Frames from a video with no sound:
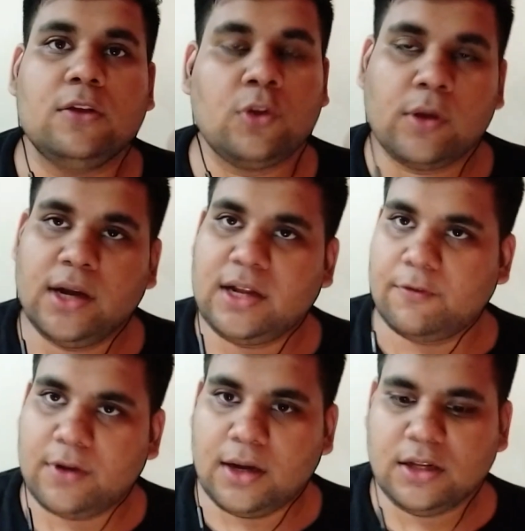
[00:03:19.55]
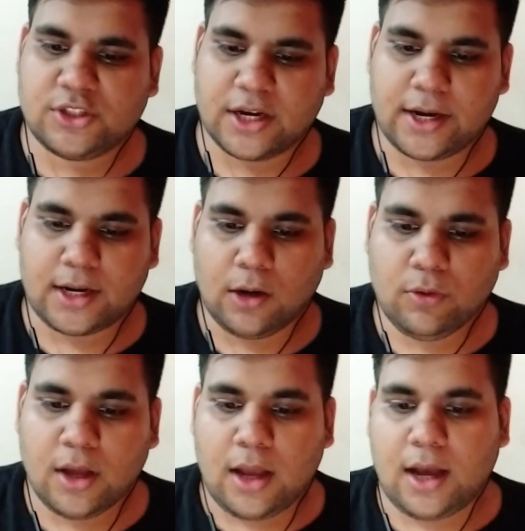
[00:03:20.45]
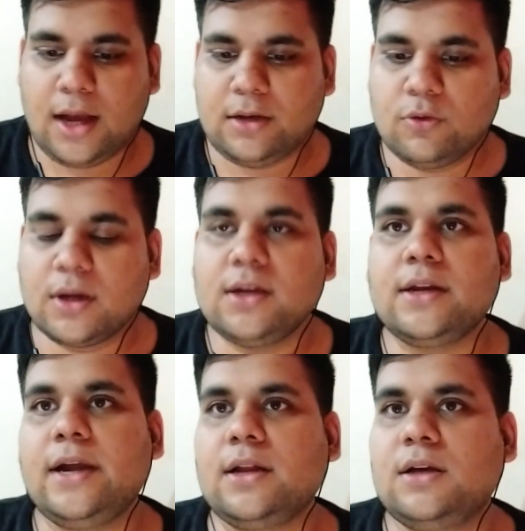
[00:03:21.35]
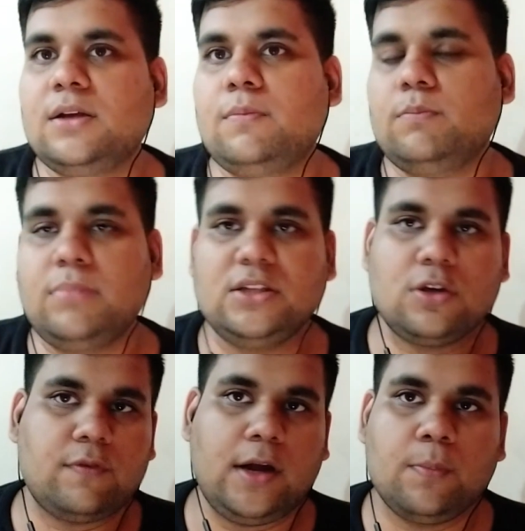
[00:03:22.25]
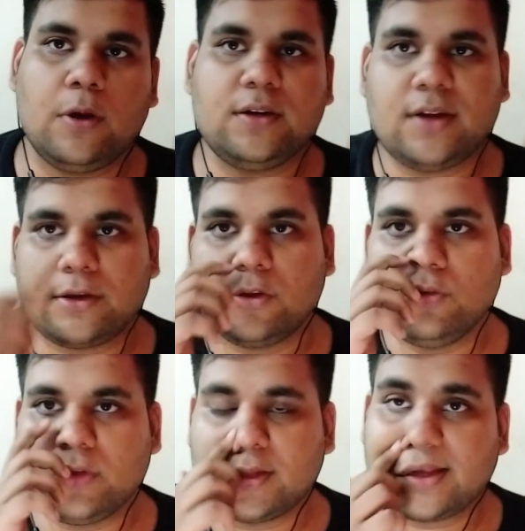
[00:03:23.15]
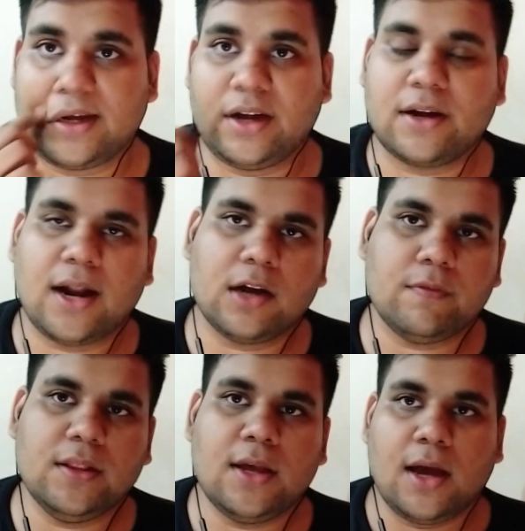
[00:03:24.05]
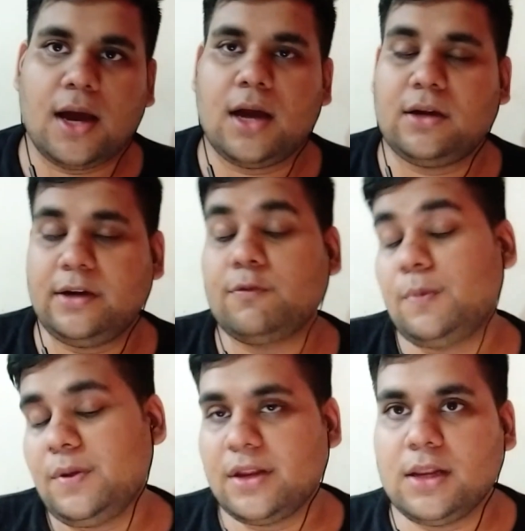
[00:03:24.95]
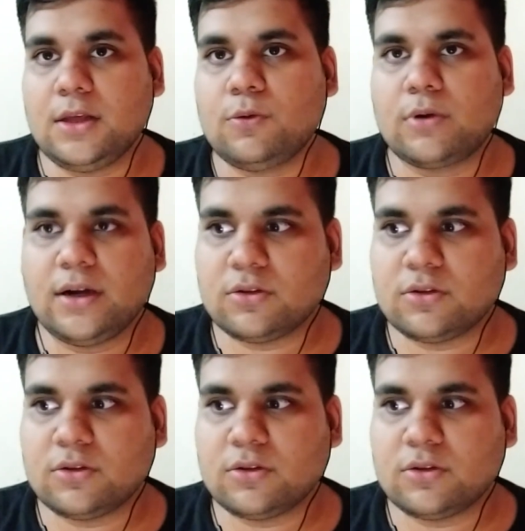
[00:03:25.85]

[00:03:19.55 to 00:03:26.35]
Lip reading: So you can definitely check it out, and you can create a bunch of endpoints that your users can interact with, and it would be really cool, right?